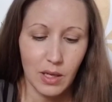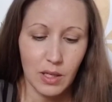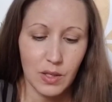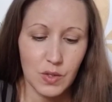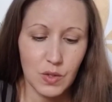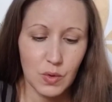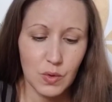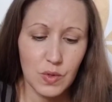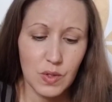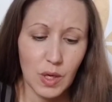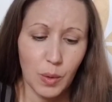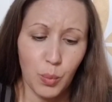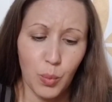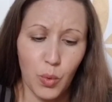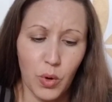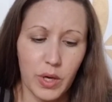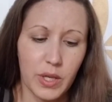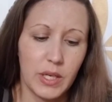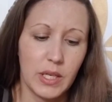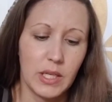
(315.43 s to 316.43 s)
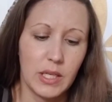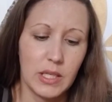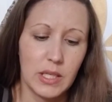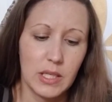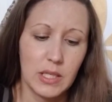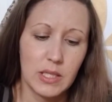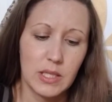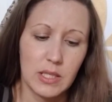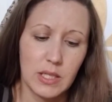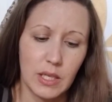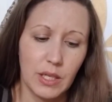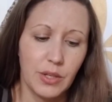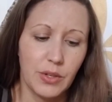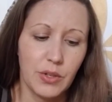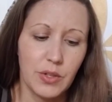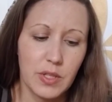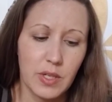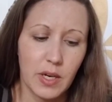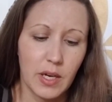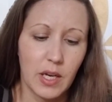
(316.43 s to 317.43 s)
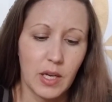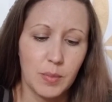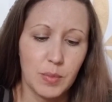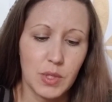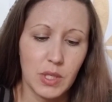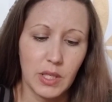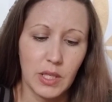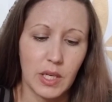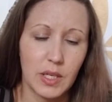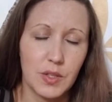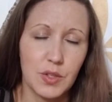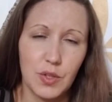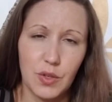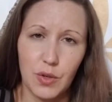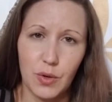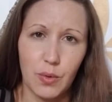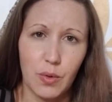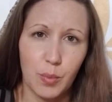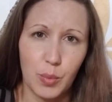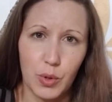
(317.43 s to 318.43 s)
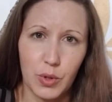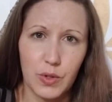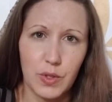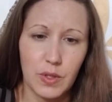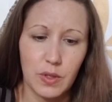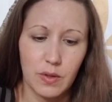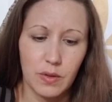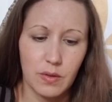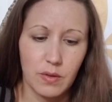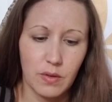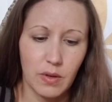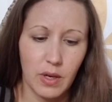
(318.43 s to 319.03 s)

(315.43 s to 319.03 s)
So step one is take your time to get to know the person.